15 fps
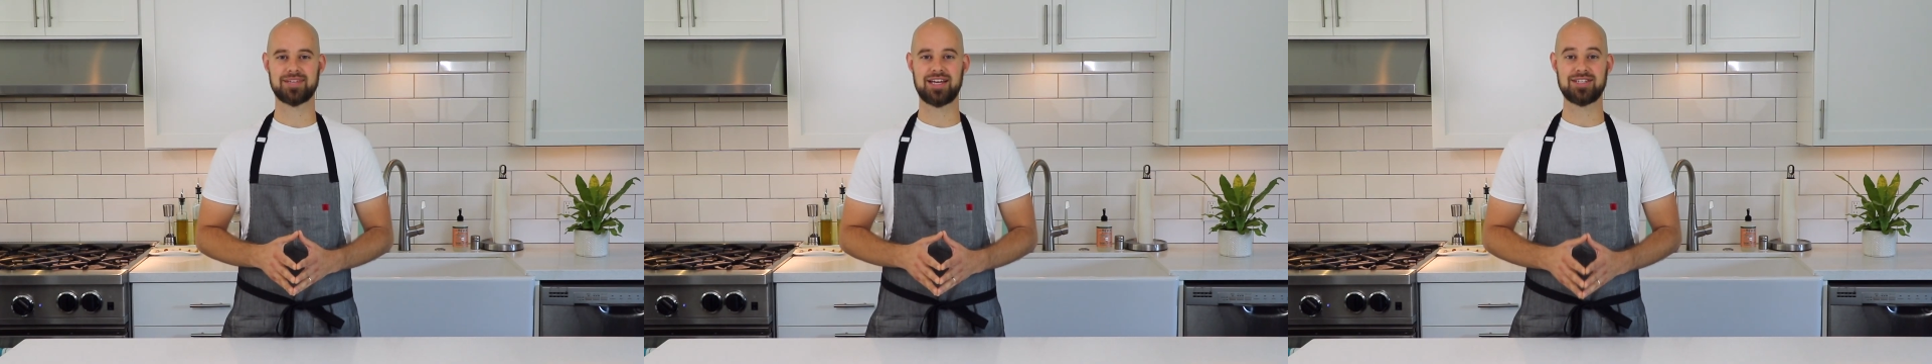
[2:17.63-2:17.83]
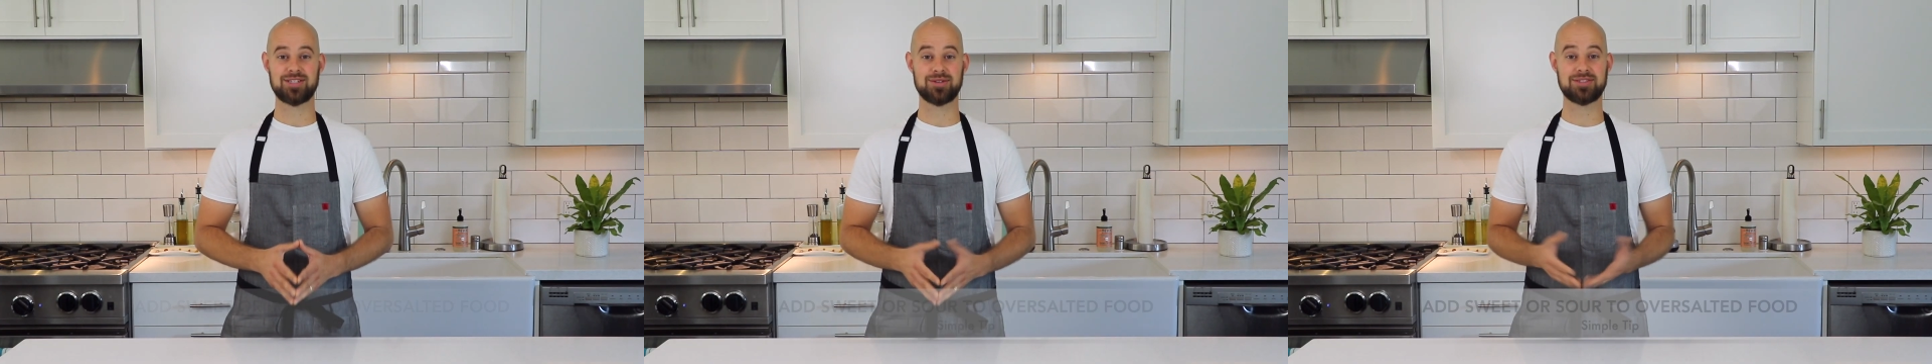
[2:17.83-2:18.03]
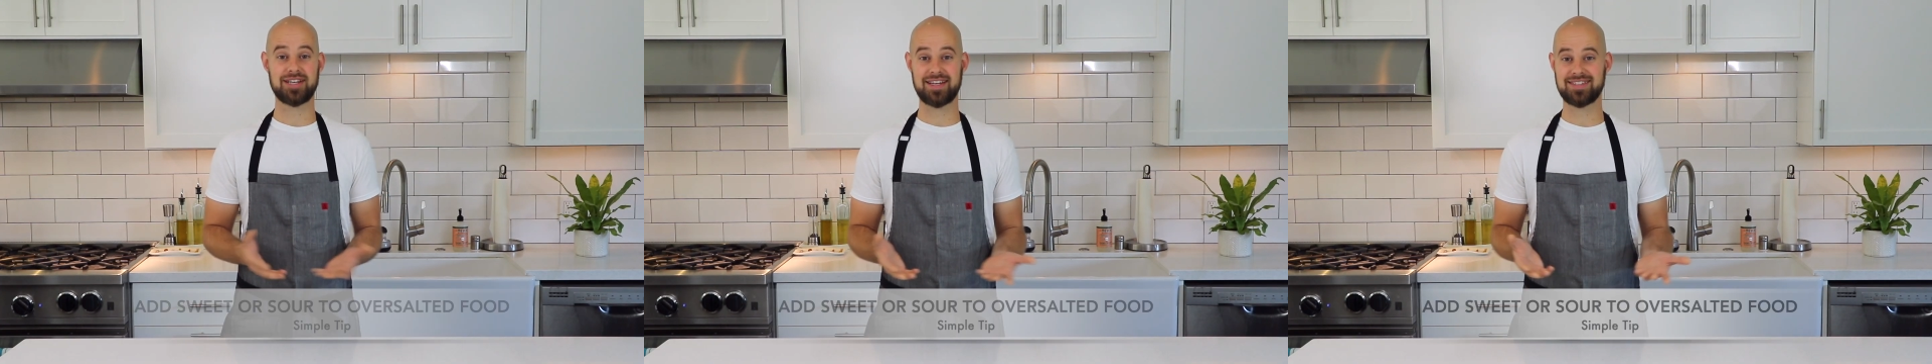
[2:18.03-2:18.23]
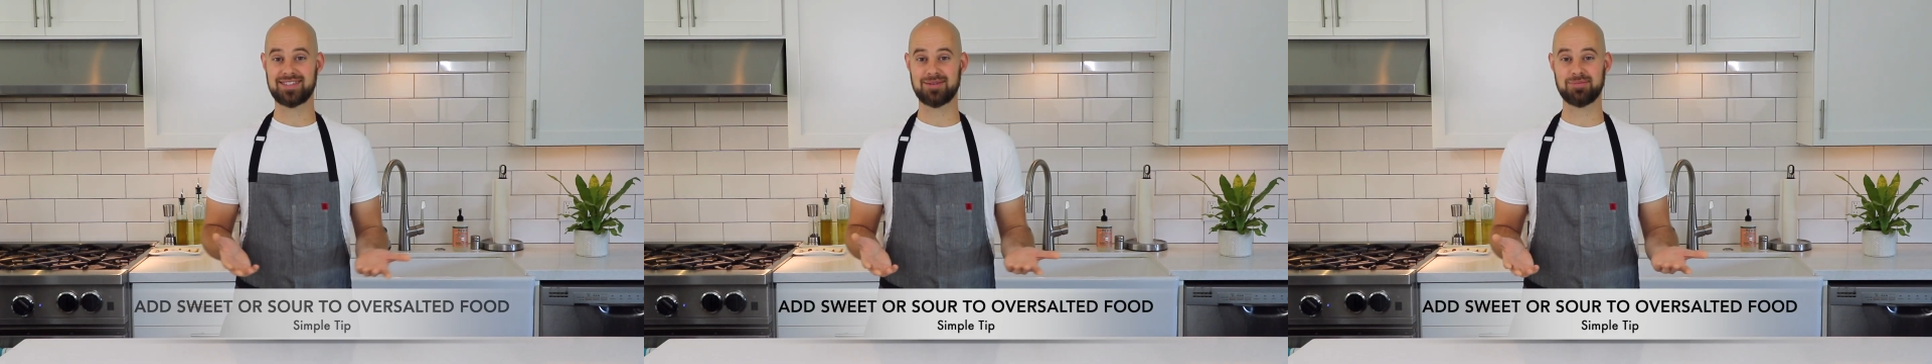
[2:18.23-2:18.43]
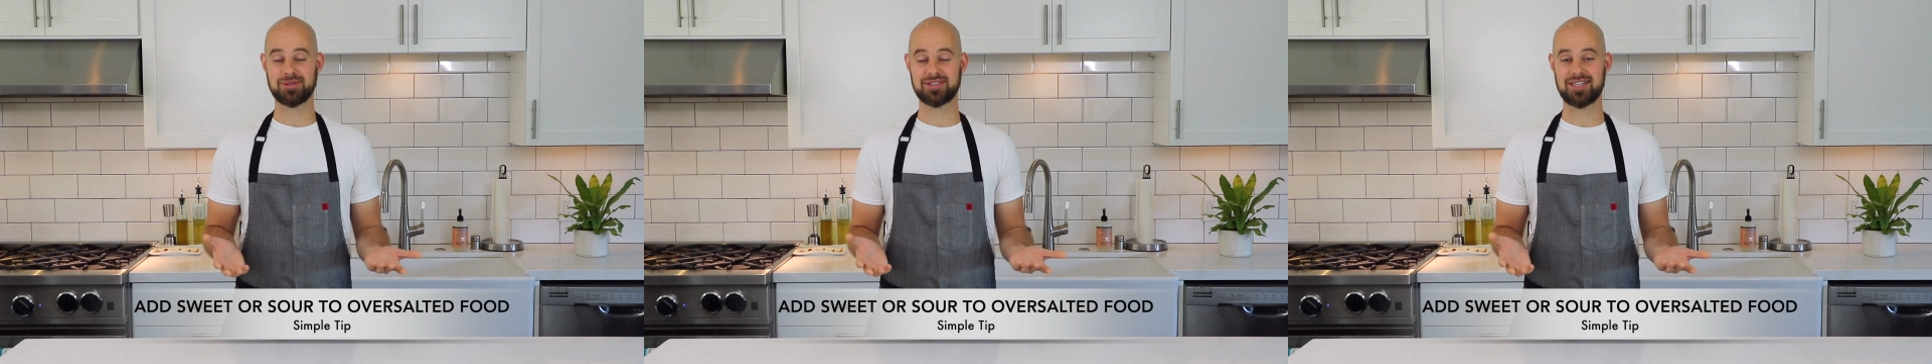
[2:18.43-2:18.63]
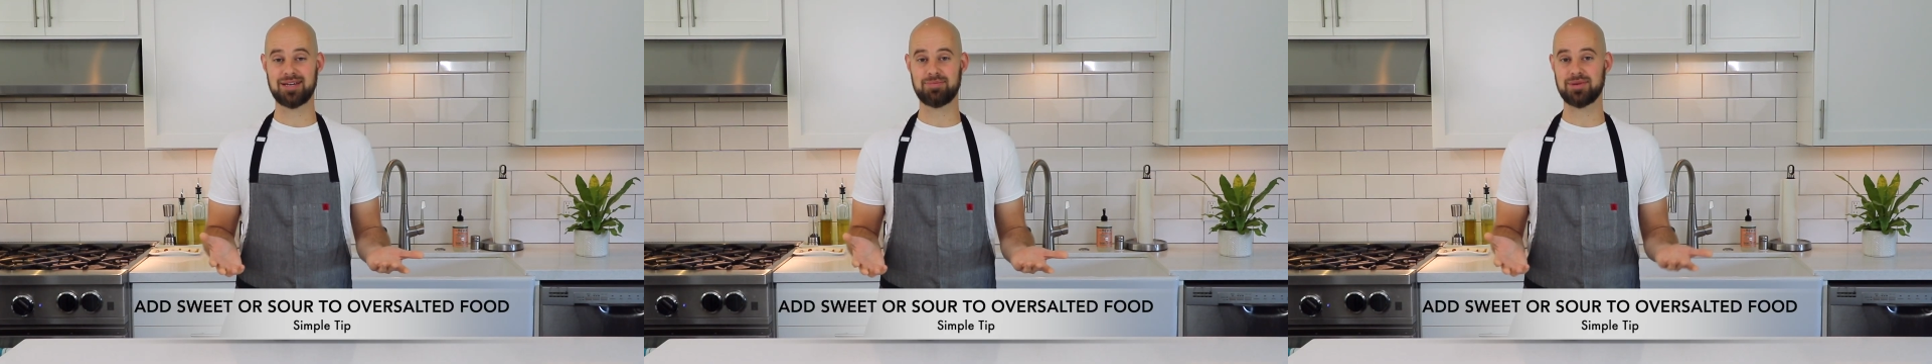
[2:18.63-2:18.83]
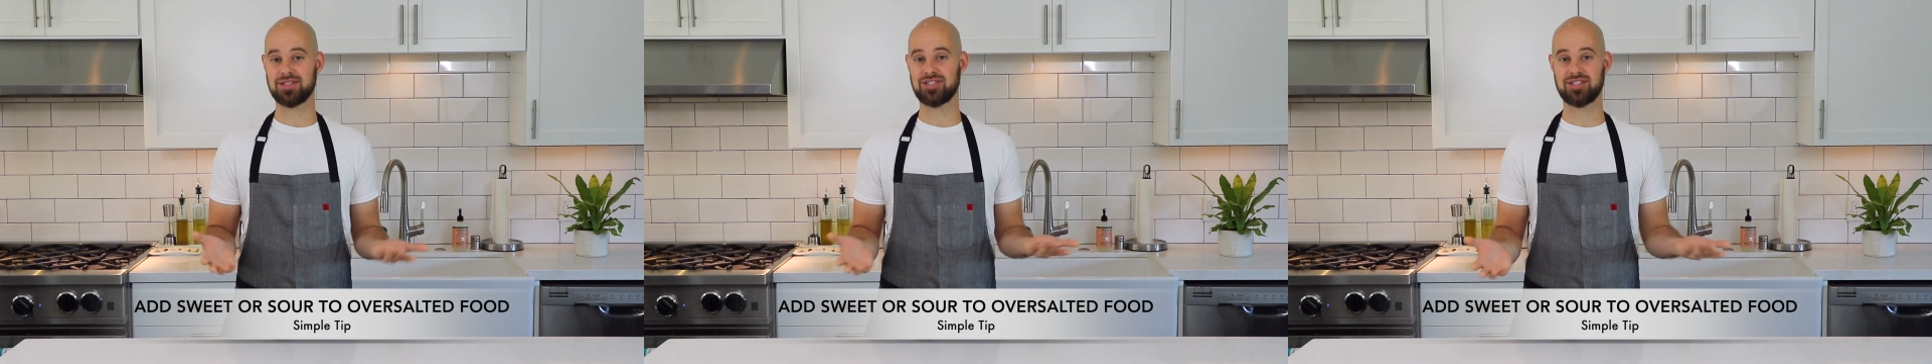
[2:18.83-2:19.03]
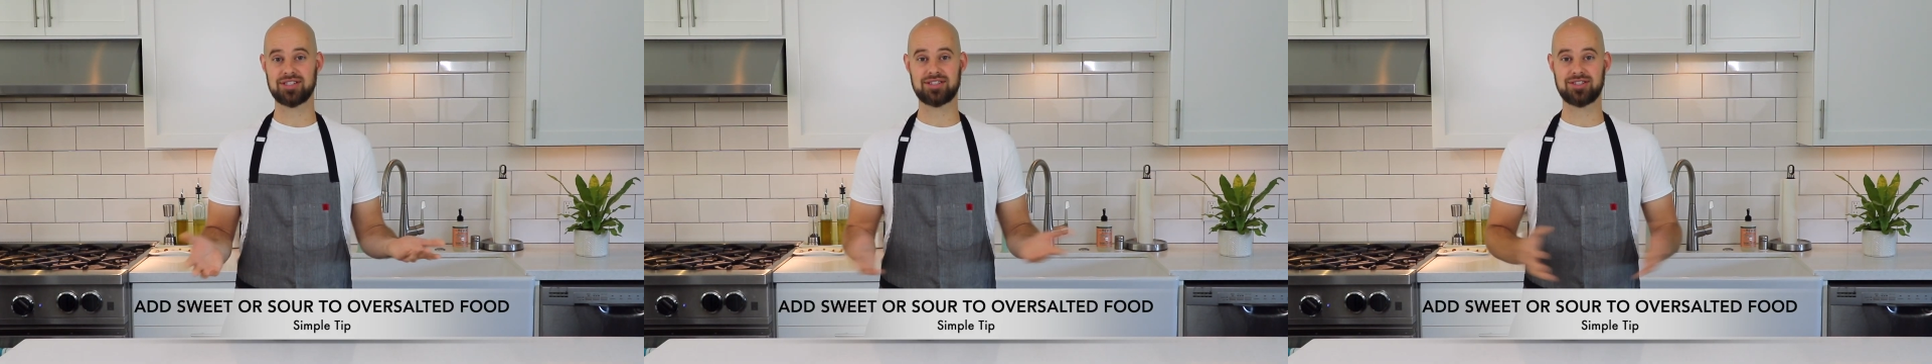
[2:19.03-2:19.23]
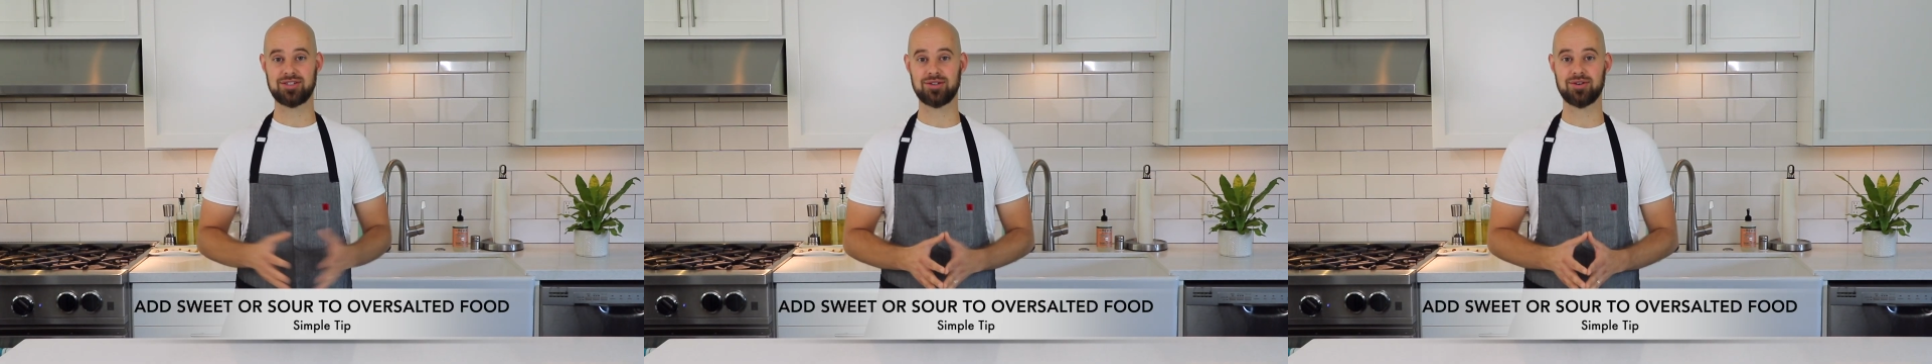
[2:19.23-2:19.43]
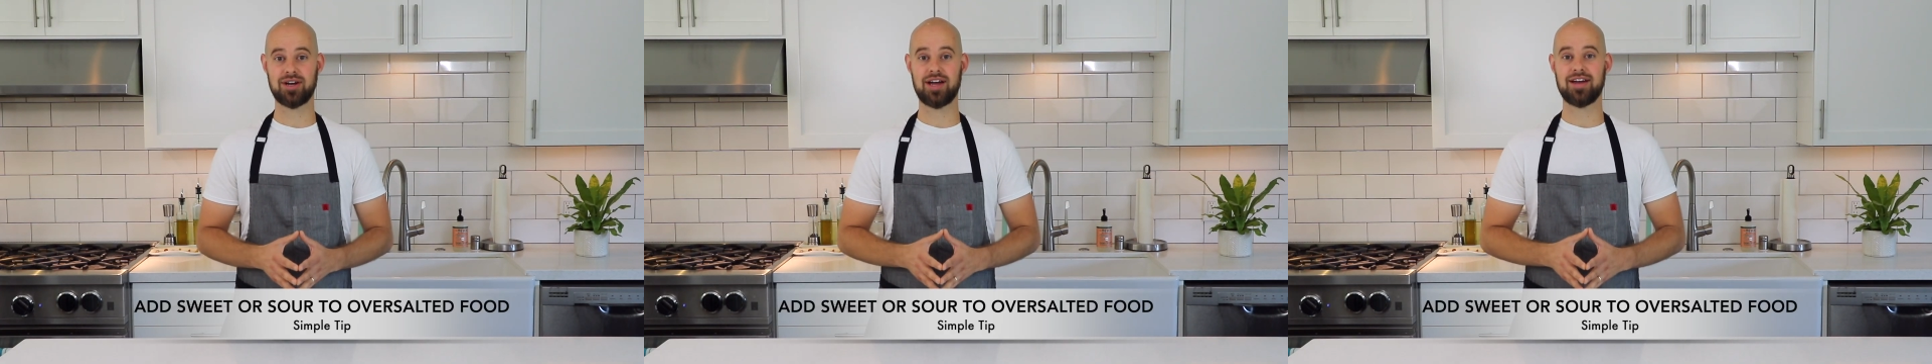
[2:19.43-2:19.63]
So today's simple tip is just
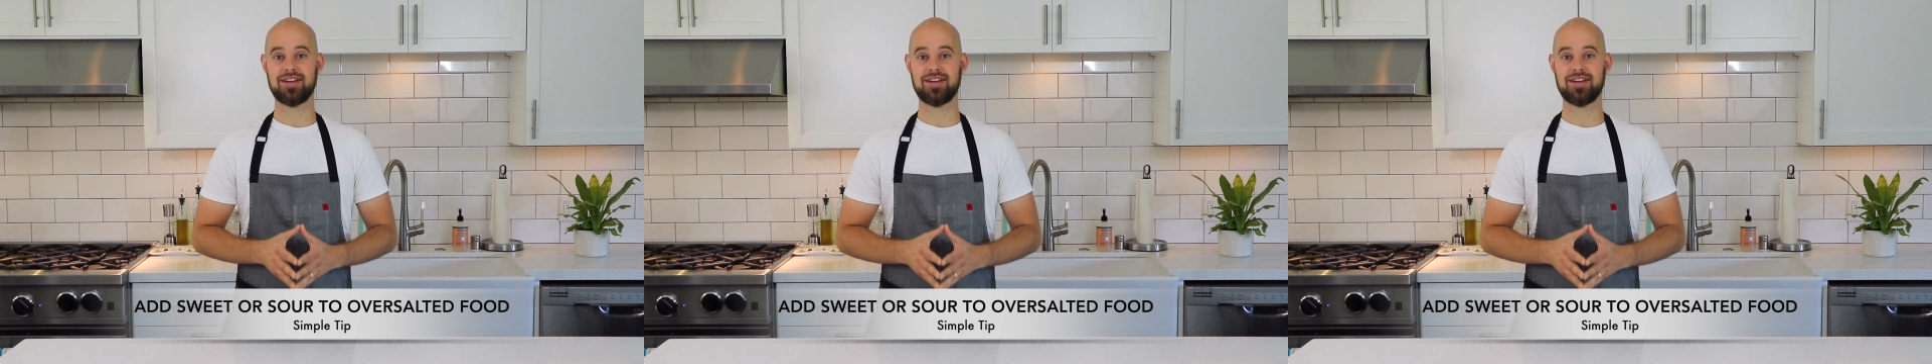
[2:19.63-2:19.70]
to